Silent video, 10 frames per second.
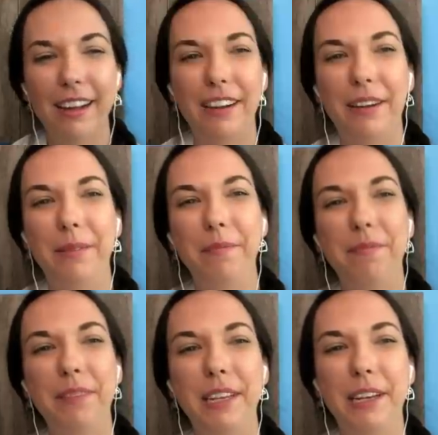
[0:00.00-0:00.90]
Um,
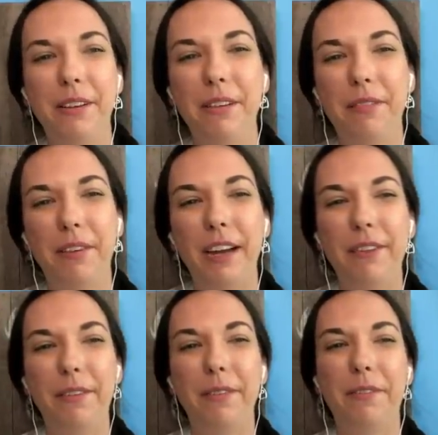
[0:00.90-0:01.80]
you know, the
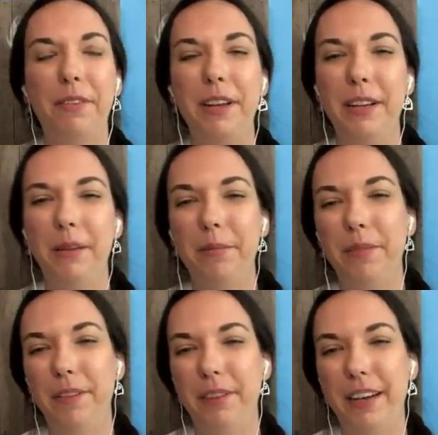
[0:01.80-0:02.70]
fight for
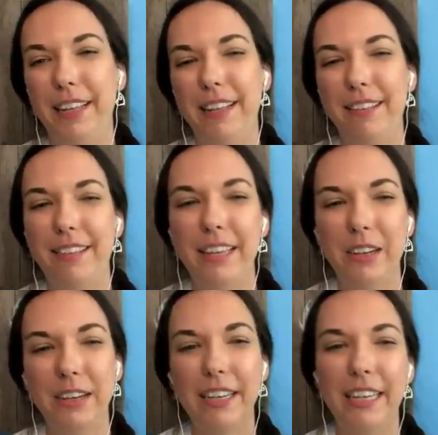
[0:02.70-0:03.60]
freedom, the fight against
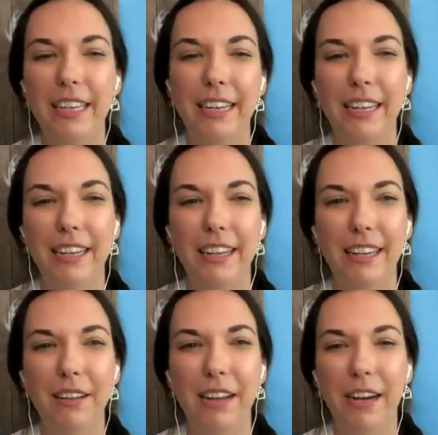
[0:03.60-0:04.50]
tyranny,
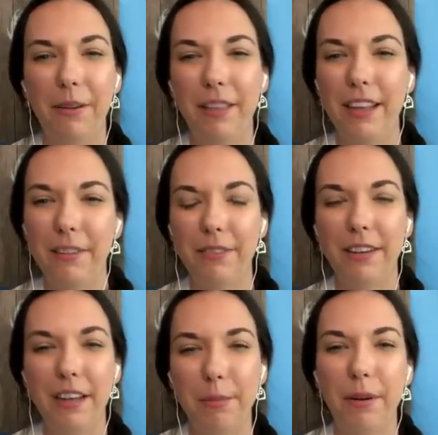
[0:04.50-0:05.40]
how the
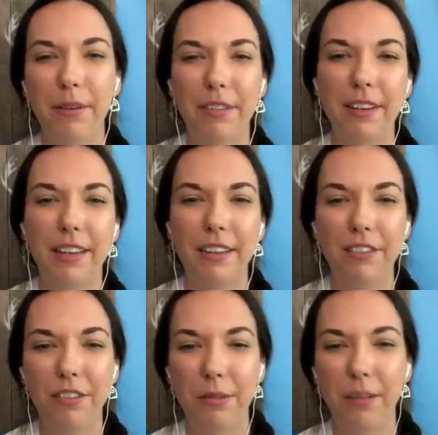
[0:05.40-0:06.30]
everyday person
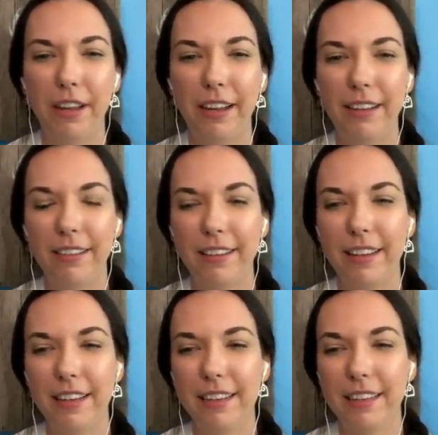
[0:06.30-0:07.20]
can do that.
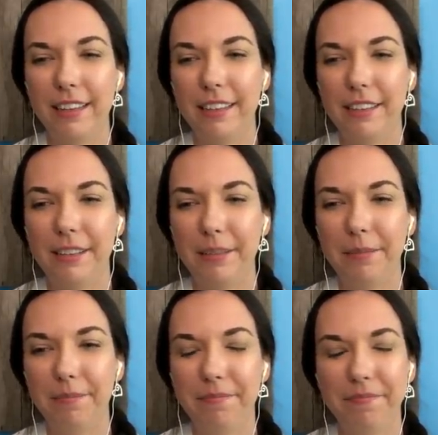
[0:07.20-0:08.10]

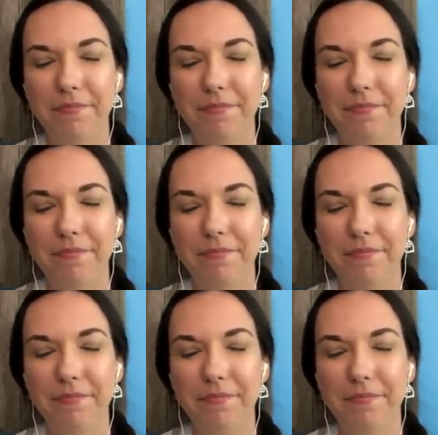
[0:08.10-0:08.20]
Um,